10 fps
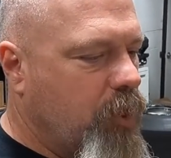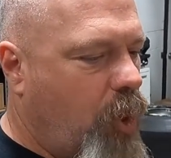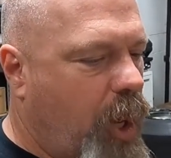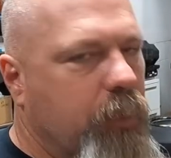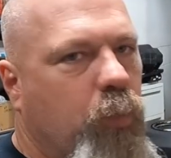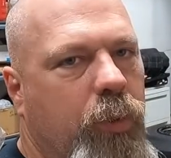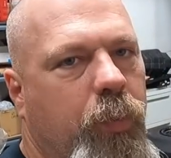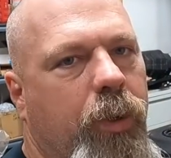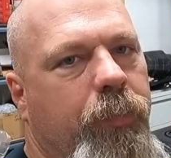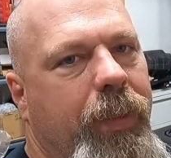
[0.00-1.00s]

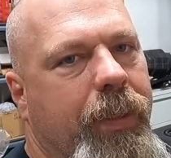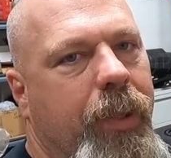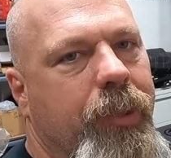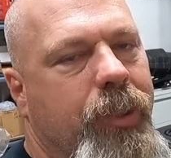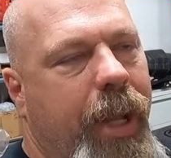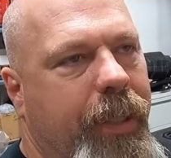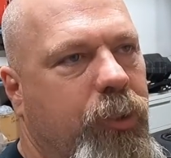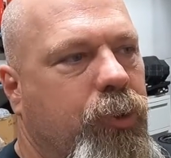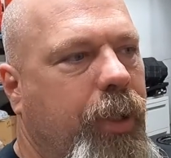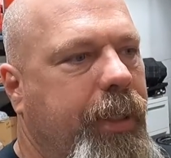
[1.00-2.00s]
Woodward, because I
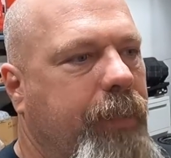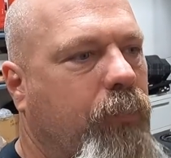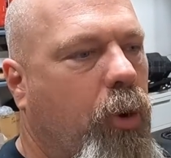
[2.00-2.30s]
can treat it